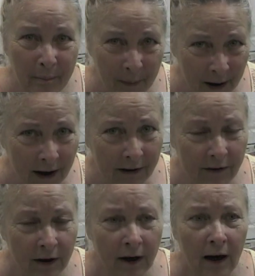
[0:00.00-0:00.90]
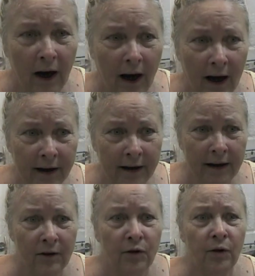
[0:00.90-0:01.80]
but I can
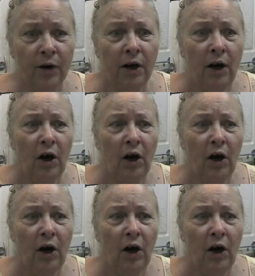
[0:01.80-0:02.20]
get through it.